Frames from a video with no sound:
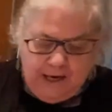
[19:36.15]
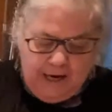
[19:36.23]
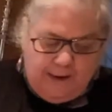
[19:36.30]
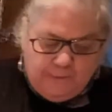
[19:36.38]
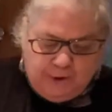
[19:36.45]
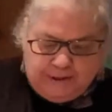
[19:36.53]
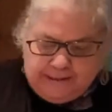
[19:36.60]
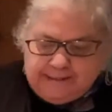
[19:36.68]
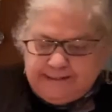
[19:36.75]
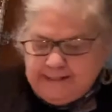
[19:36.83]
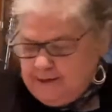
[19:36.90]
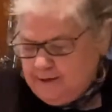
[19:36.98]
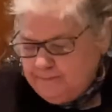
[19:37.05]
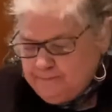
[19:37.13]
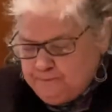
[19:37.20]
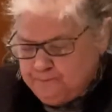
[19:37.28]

I'm going to set up